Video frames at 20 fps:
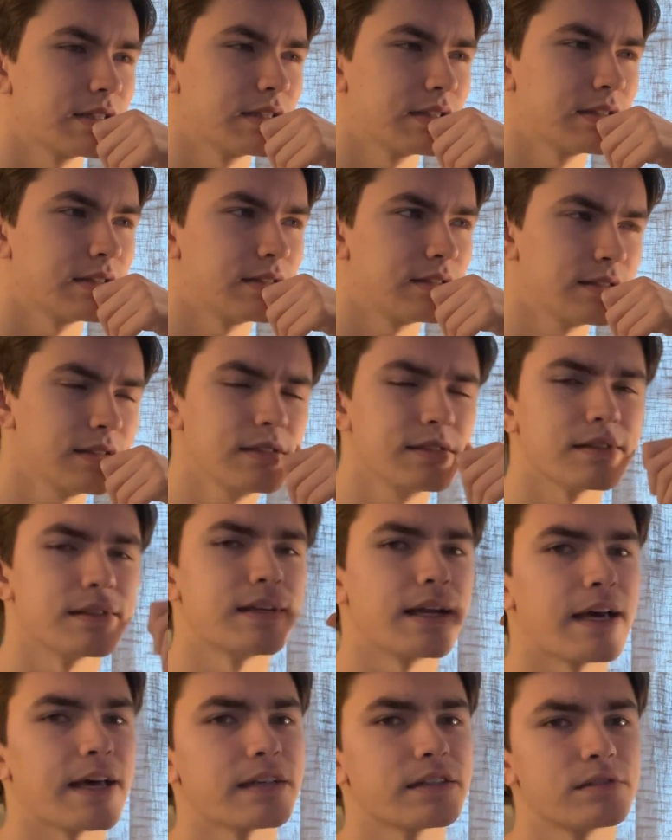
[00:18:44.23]
season
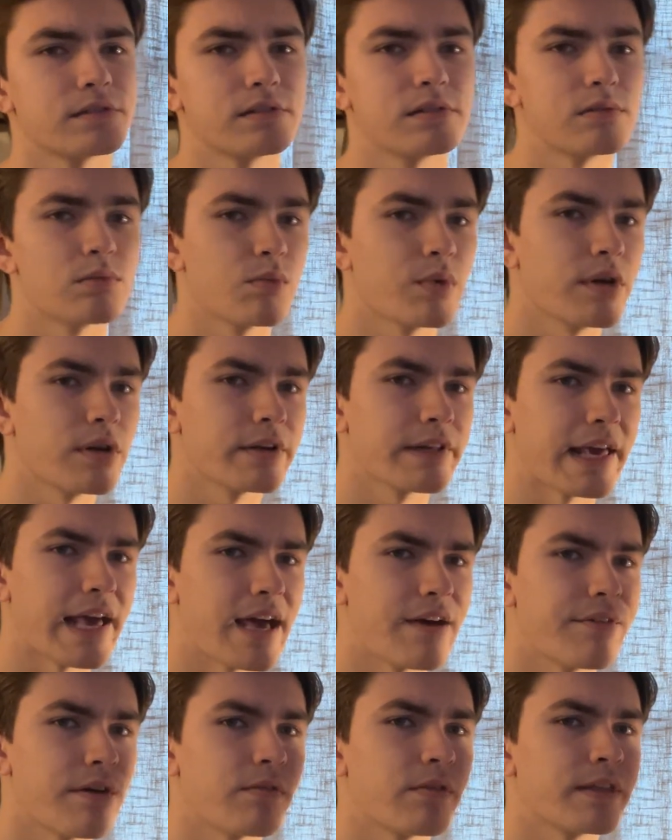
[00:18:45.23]
as we already
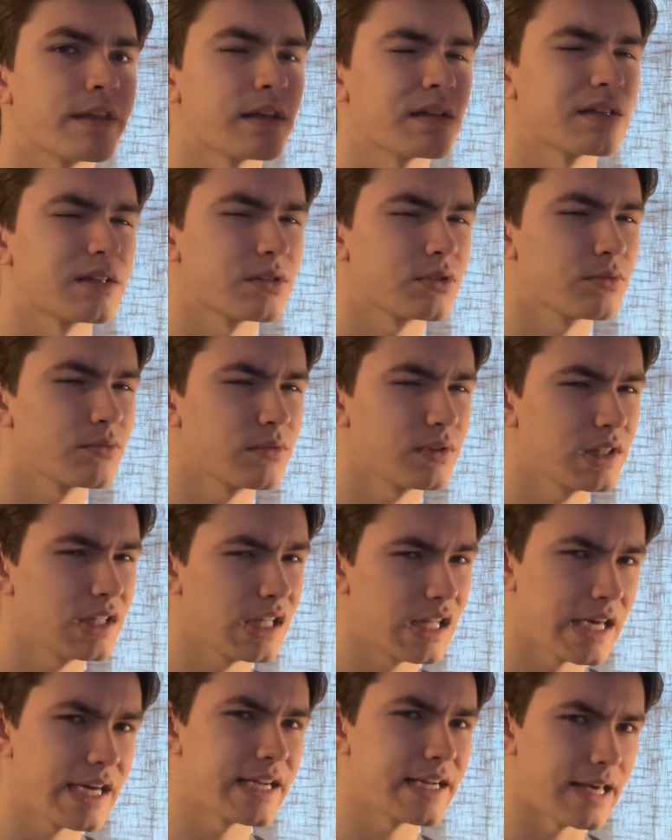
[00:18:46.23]
have everything
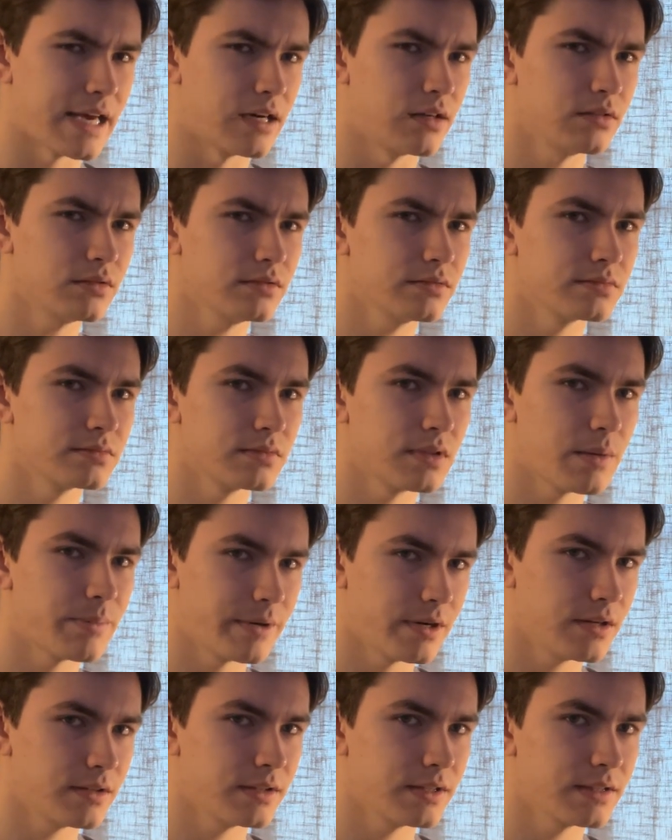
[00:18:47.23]
laid out
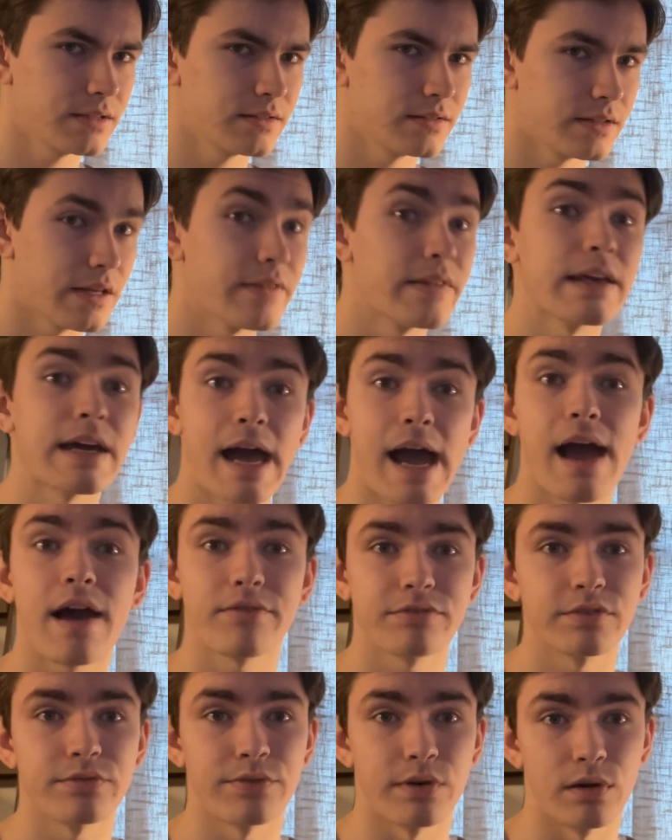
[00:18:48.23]
apparently, and they
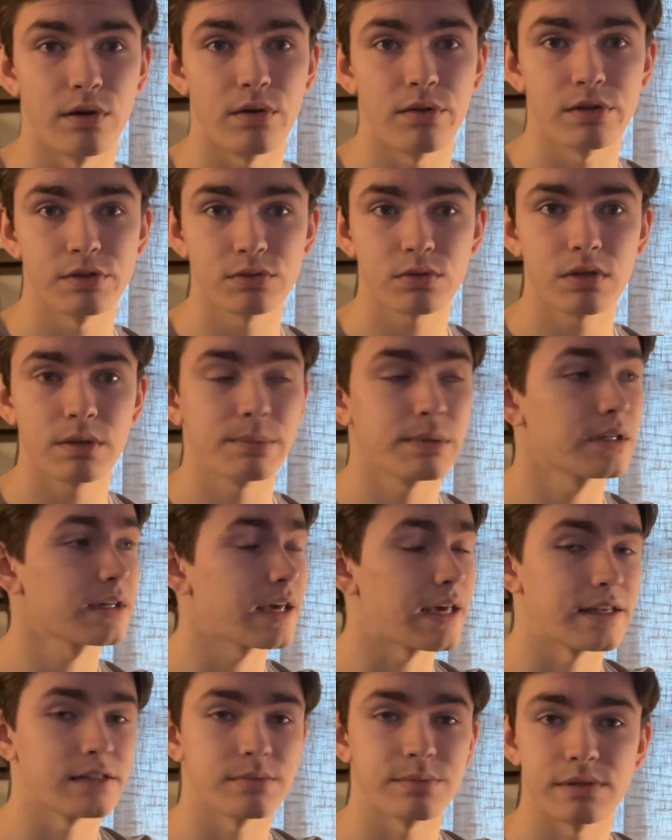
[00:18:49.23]
have to follow the storybook
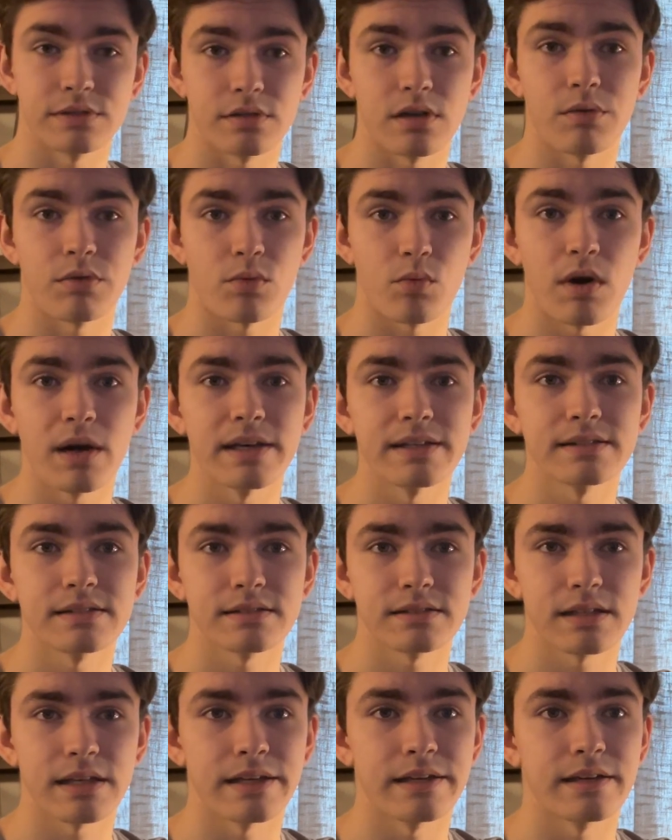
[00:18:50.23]
as we saw with
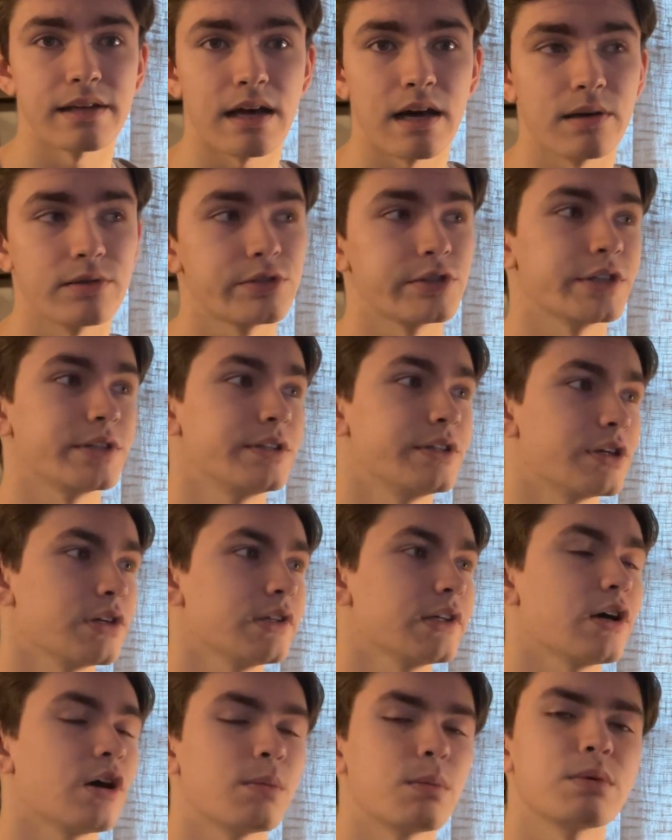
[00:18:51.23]
Weiss and how she
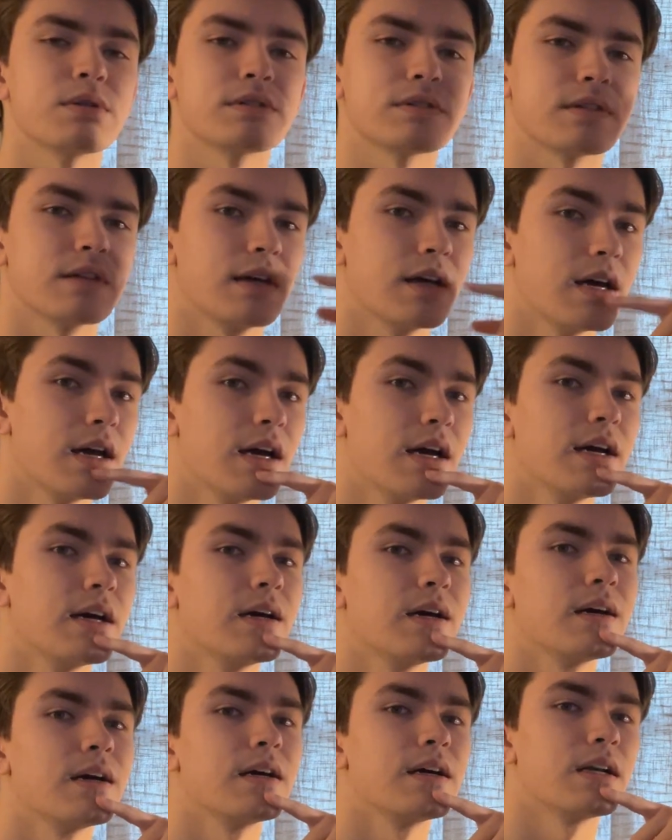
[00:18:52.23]
nearly almost
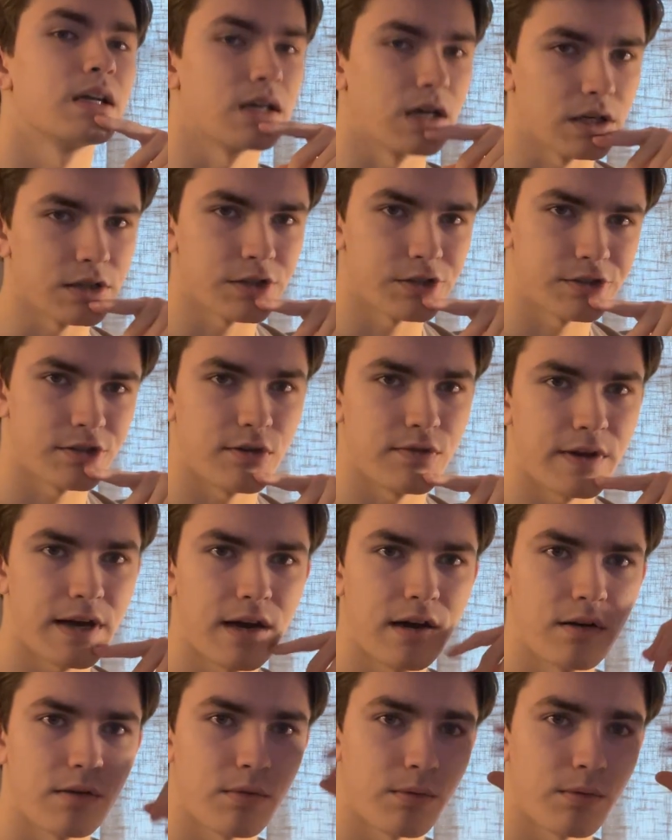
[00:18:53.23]
knocked herself out